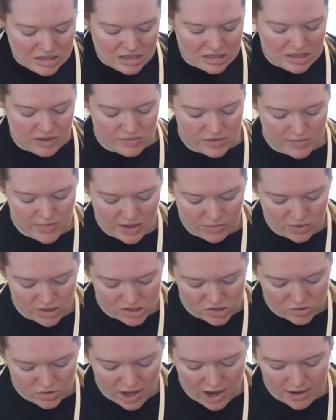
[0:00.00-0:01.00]
that was a bad way to
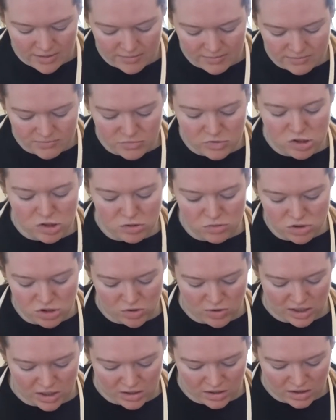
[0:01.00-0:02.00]
do that. Don't
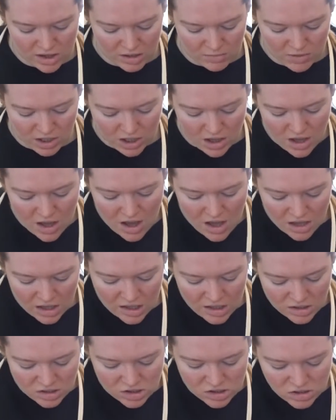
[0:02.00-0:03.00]
do anything like me.
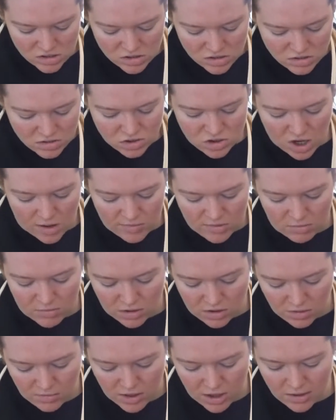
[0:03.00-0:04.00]
Can I just chop them a
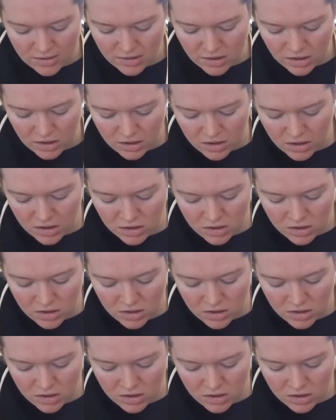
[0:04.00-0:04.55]
little bit? Like,